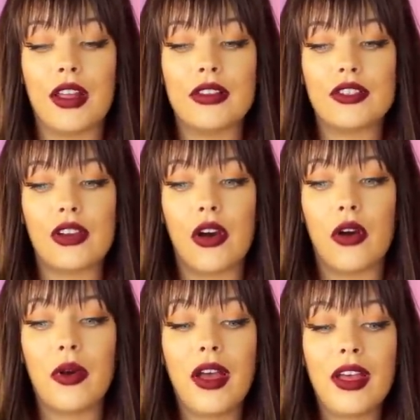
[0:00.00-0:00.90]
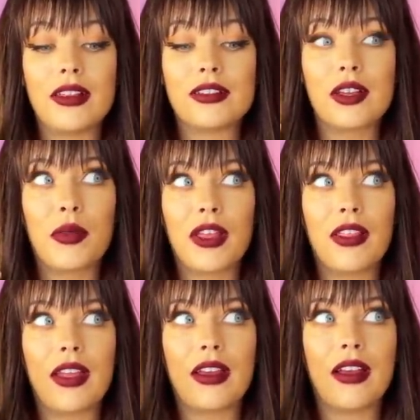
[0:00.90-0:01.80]
And so this could be
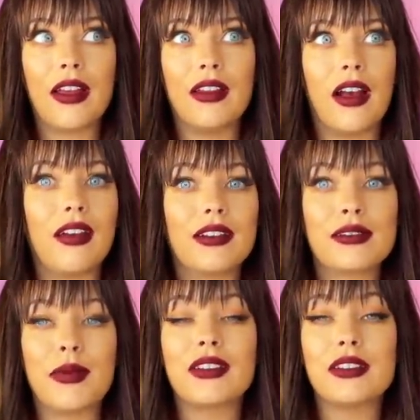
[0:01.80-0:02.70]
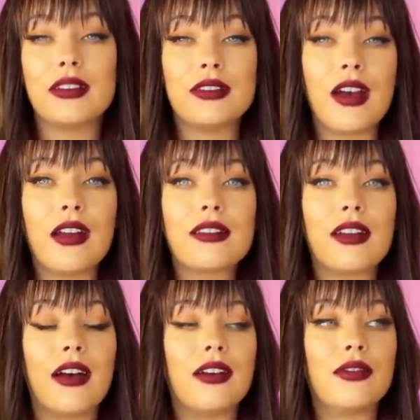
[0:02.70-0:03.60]
like an unexpected death
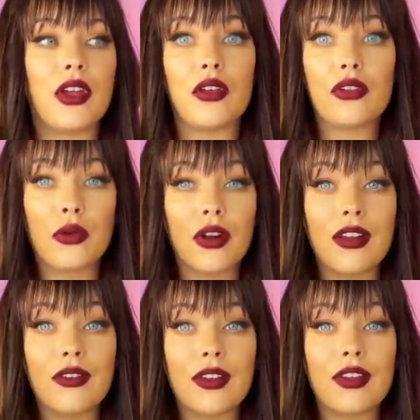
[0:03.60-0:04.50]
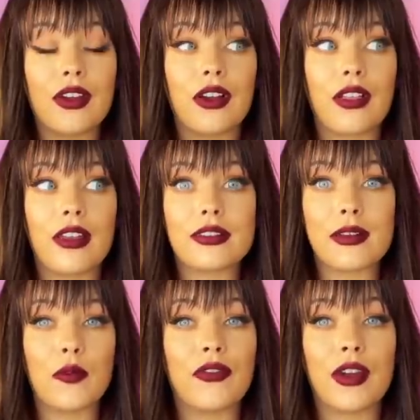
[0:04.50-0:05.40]
of an authority figure, like
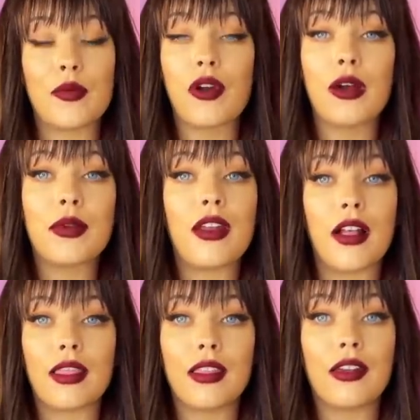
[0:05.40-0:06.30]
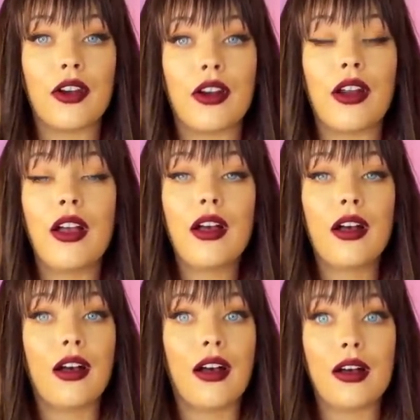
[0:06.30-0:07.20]
someone very prominent, a leader,
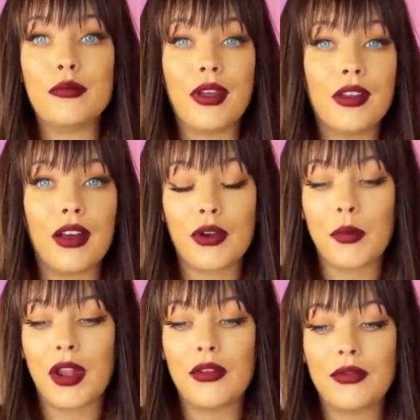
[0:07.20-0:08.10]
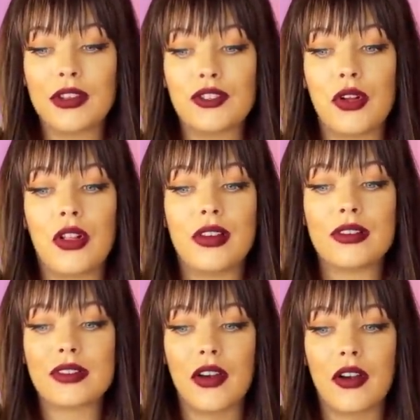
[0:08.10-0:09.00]
uh, a big government official,
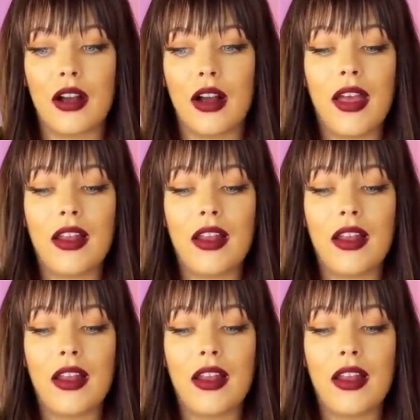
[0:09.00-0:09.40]
etc.